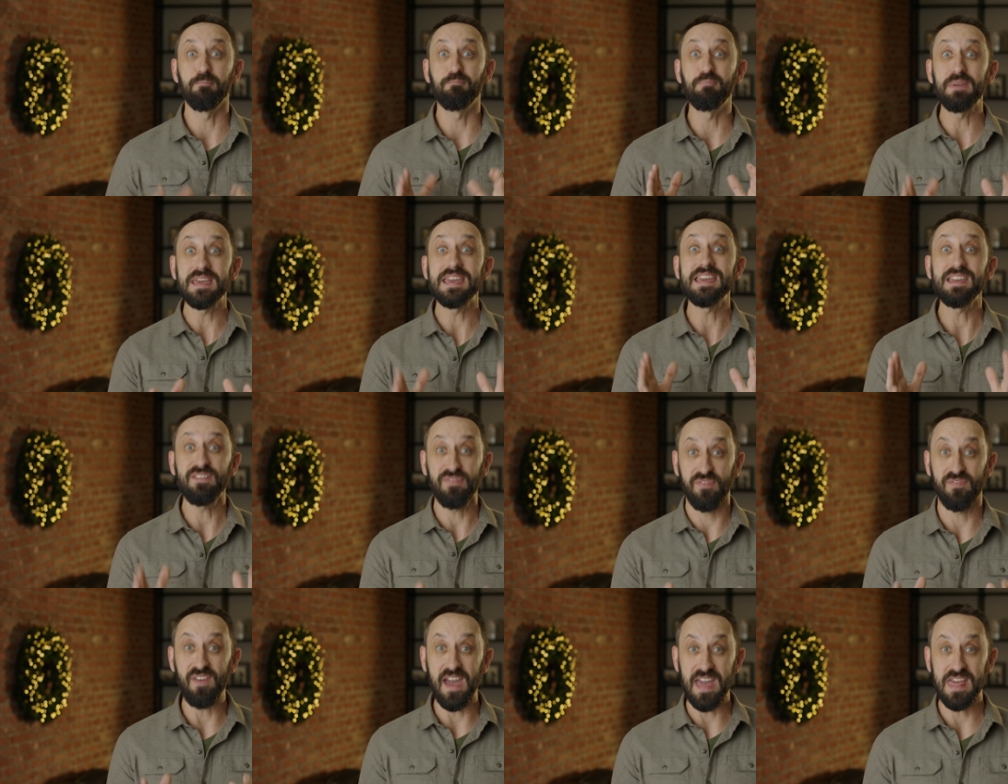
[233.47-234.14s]
Be
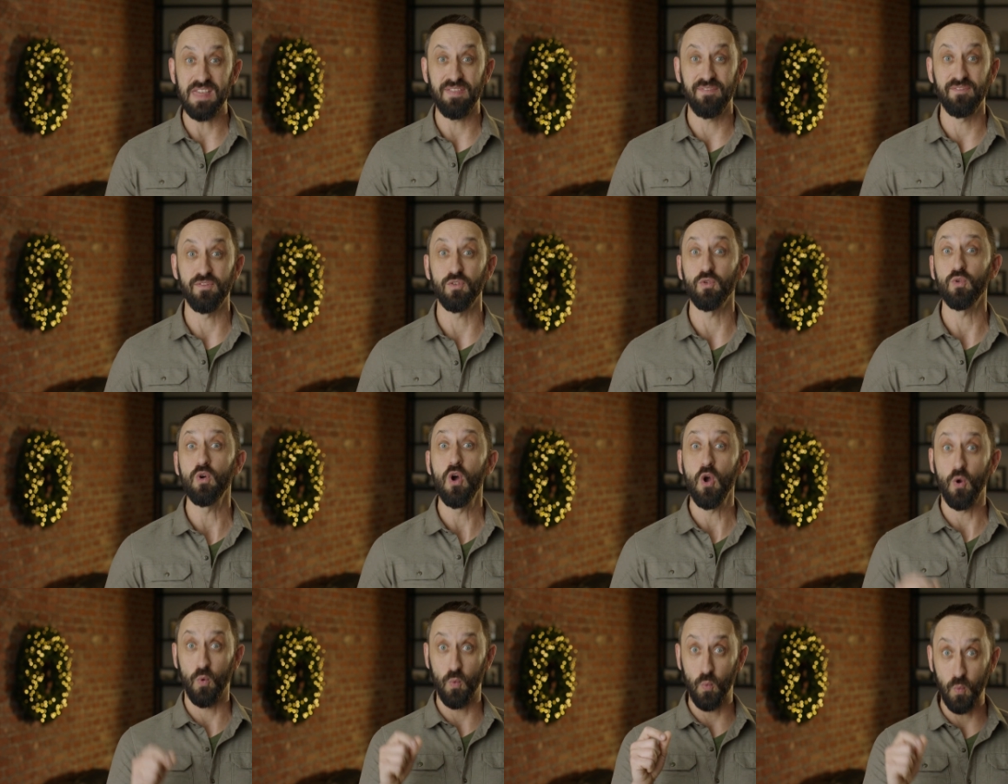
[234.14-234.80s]

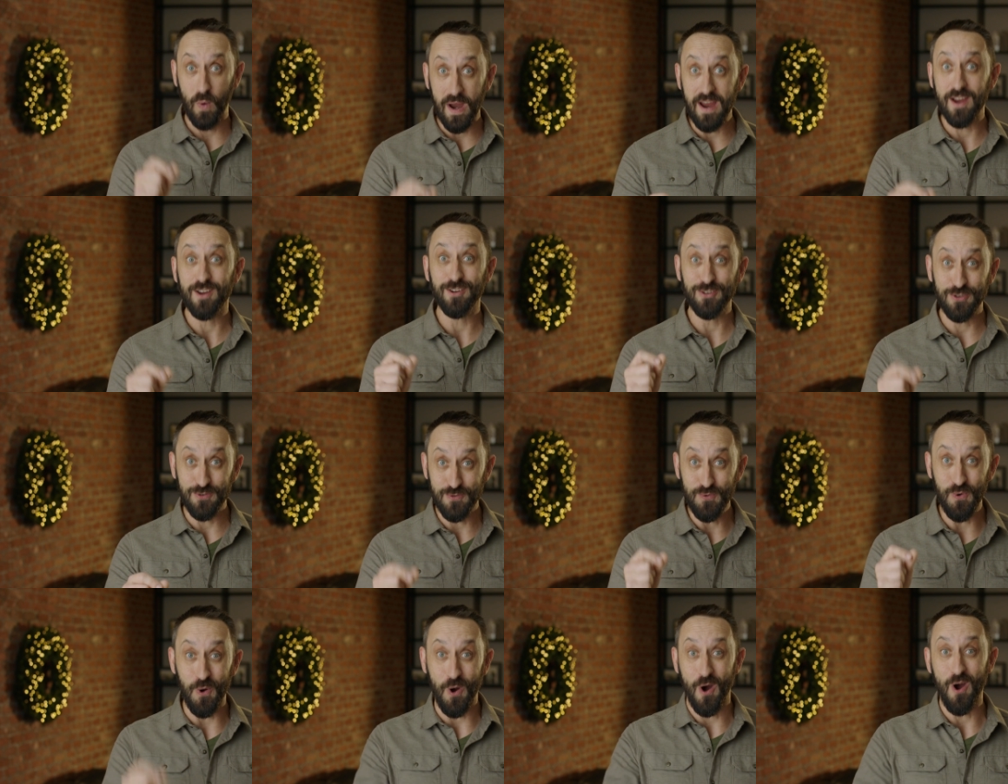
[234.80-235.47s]
faithful where
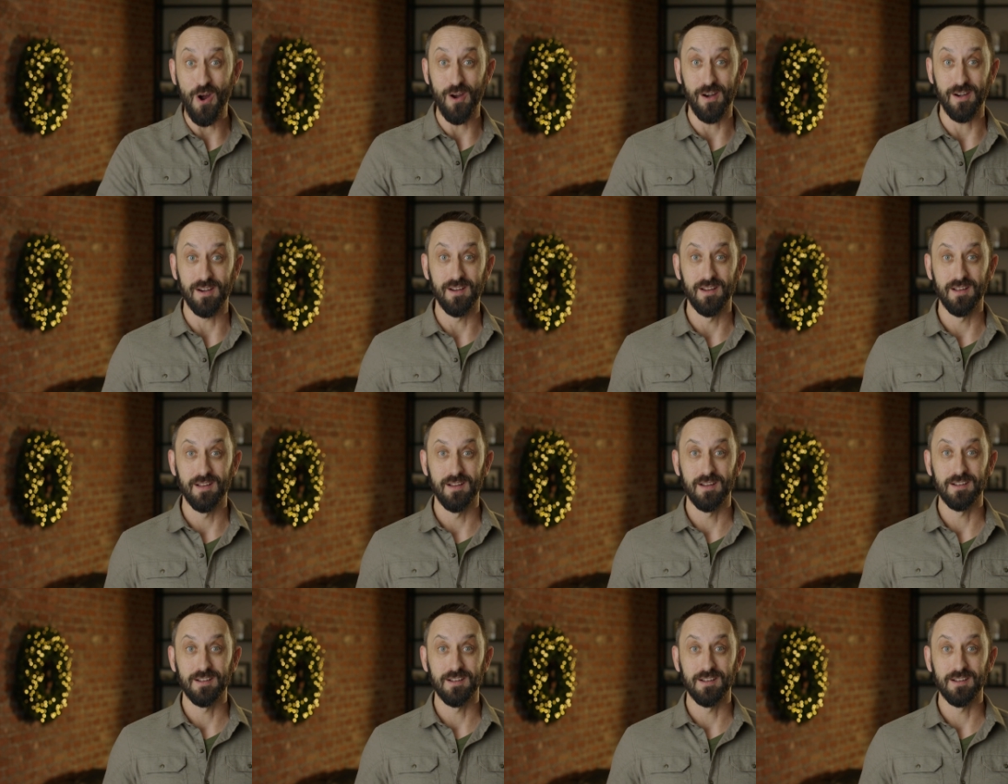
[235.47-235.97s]
you are.